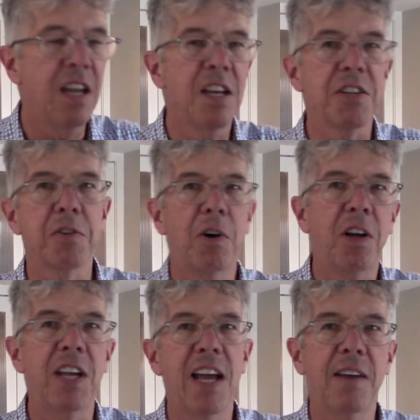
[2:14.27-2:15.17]
So all
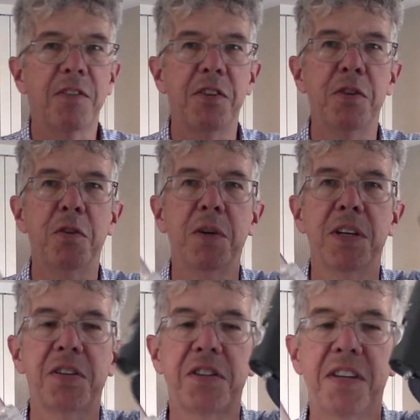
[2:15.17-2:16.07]
you have to do
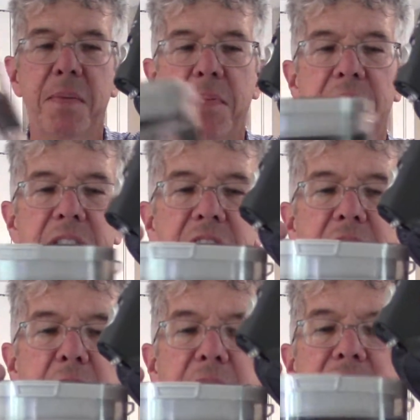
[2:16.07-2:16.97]
is tip this
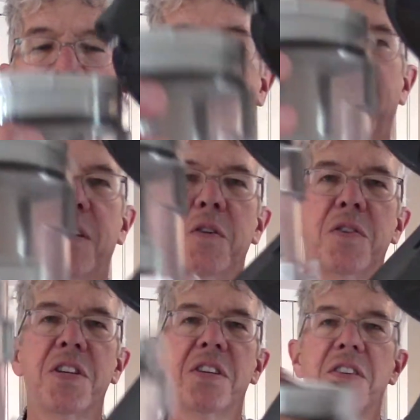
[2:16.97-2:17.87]
so that that
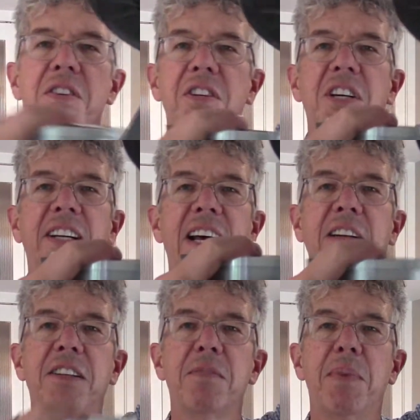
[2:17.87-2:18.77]
goes into this cutout
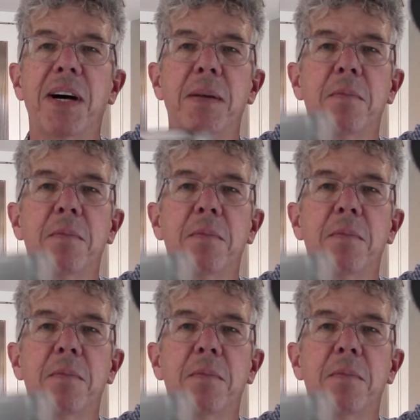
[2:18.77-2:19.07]
at the bottom